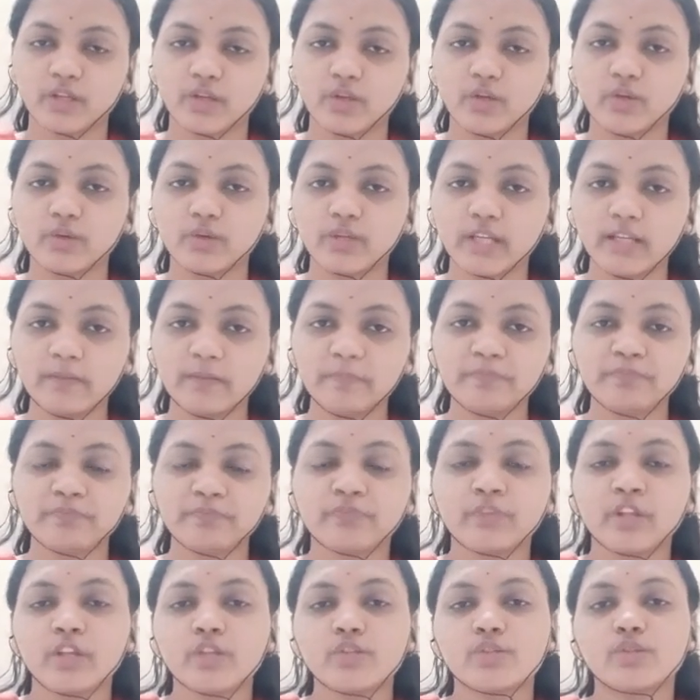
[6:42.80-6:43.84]
Okay,
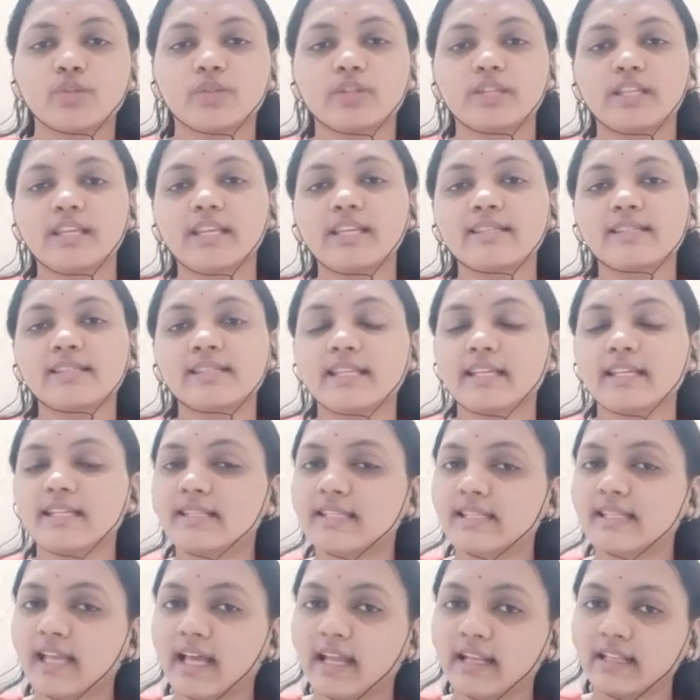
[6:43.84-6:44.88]
so these
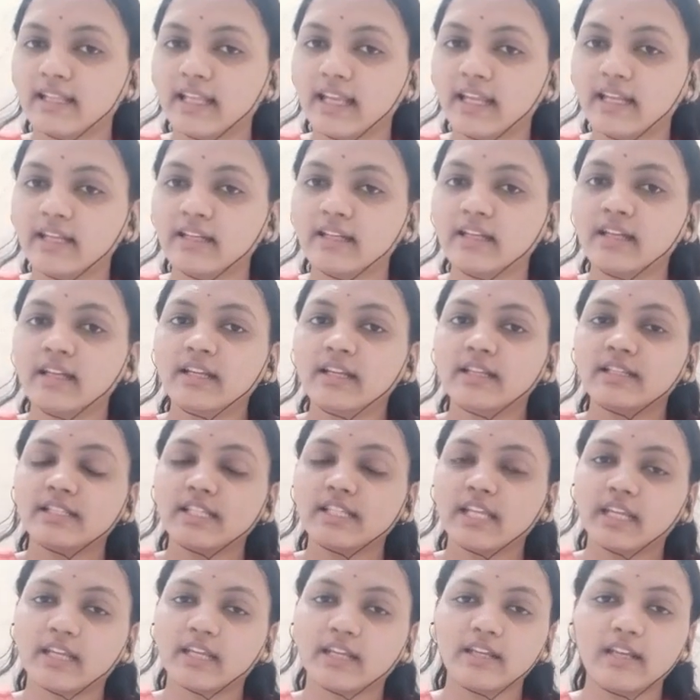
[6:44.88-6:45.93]
seeds are then
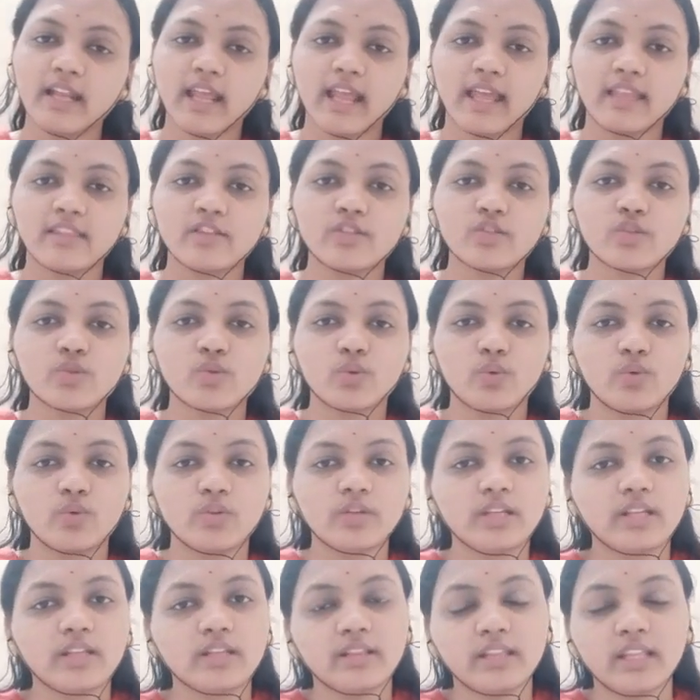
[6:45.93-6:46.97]
taken and
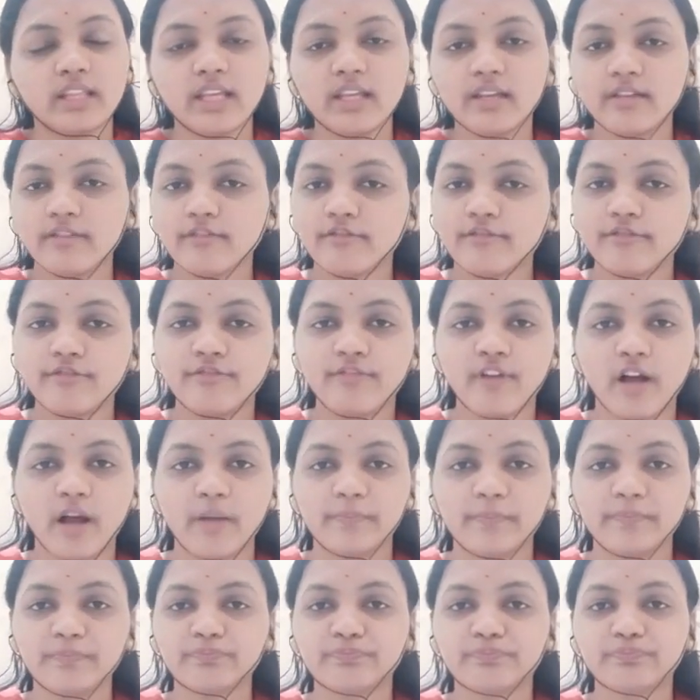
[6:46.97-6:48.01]
sown in the
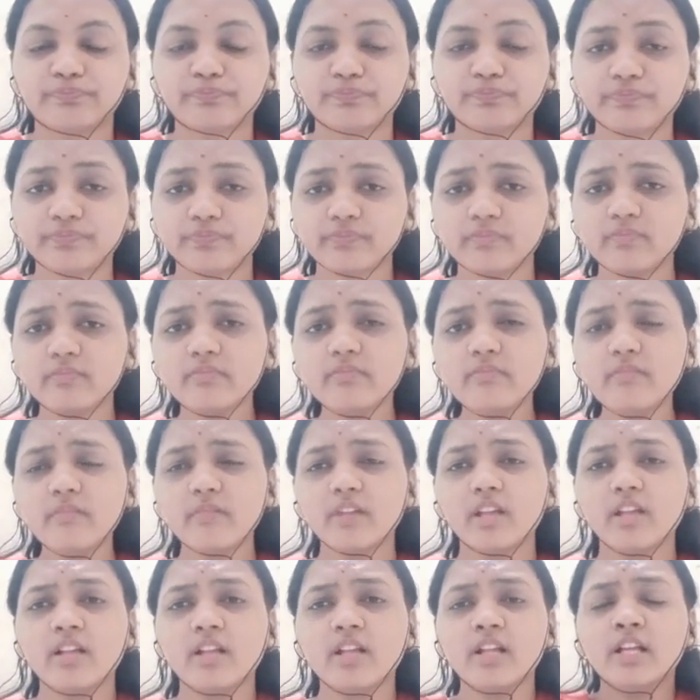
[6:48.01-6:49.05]

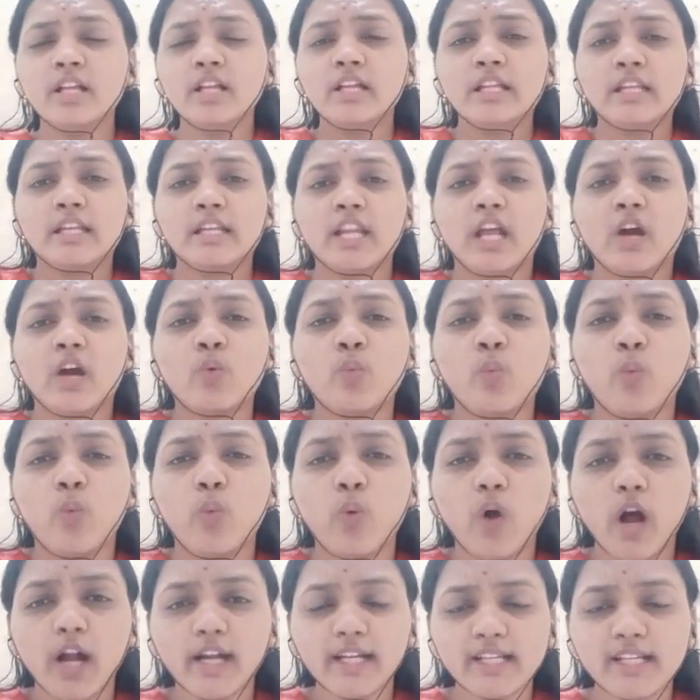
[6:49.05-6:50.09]
farm. Now
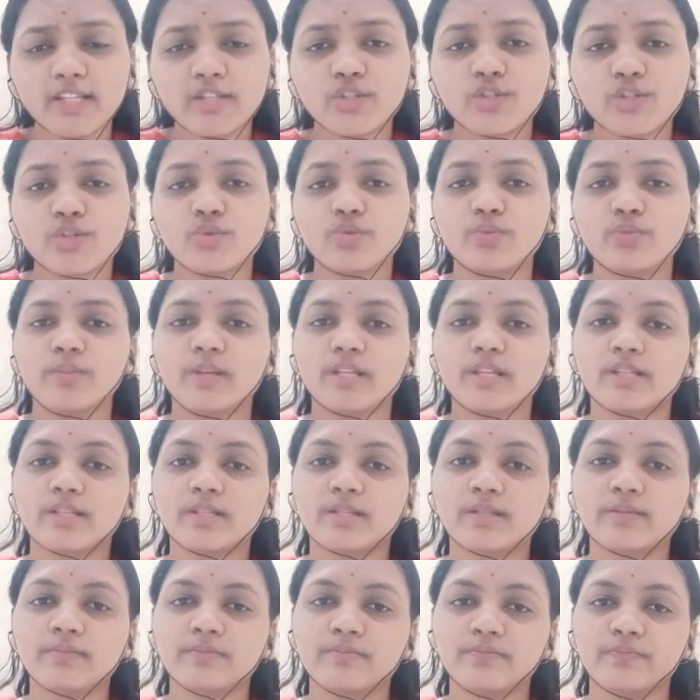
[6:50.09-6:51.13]
what
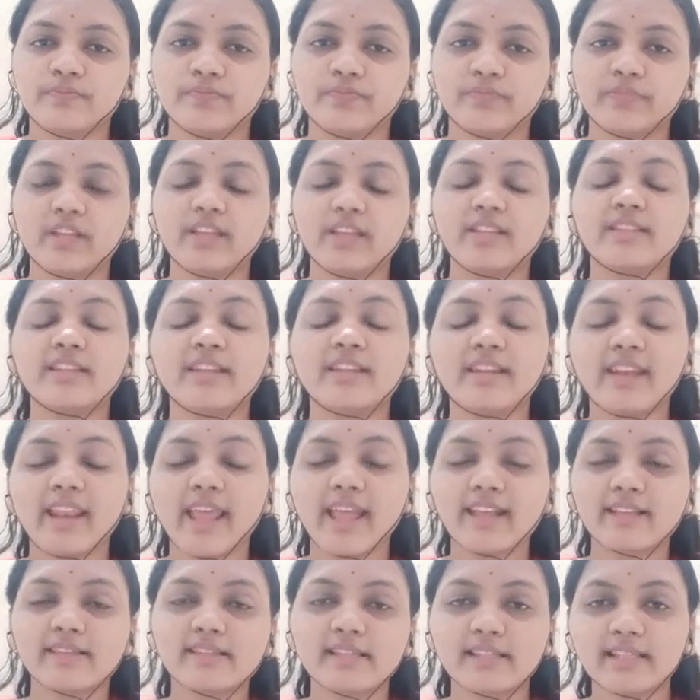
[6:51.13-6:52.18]
instruments? In the
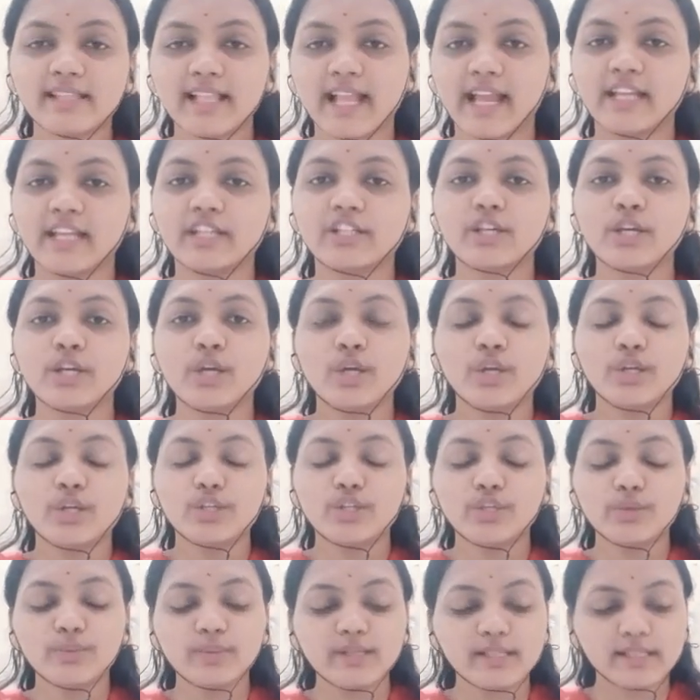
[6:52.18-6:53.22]
next slide
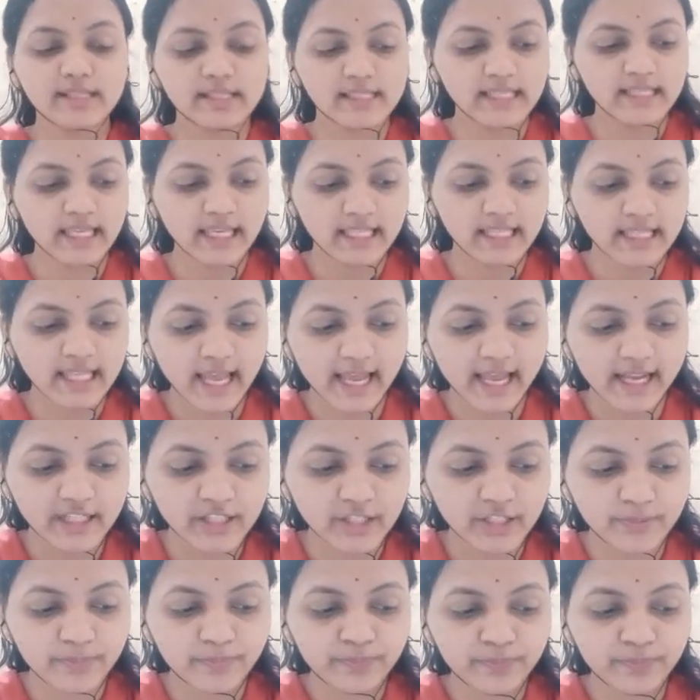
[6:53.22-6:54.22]
you will see that